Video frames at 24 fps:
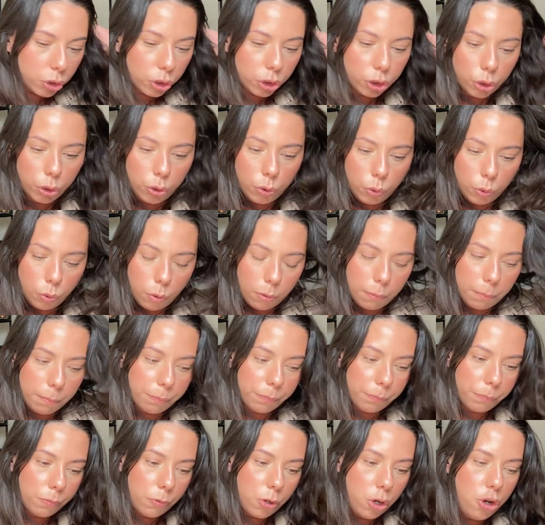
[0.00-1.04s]
to
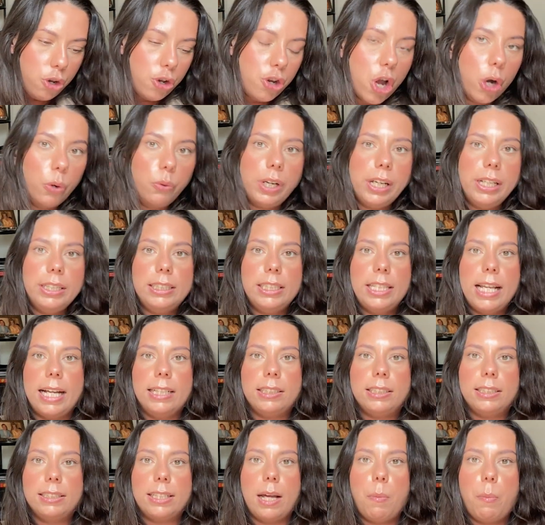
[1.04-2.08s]
notice
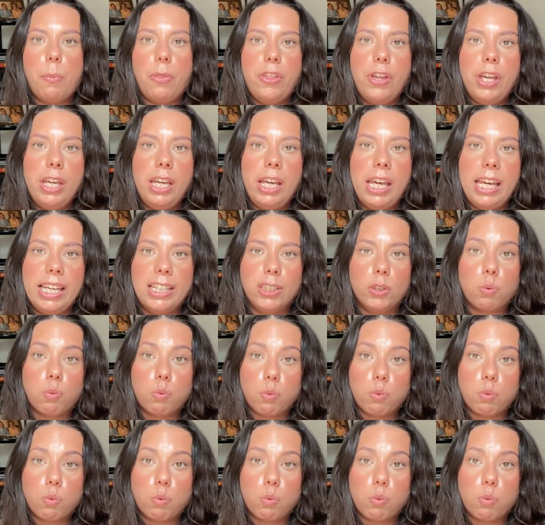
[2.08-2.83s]
that something is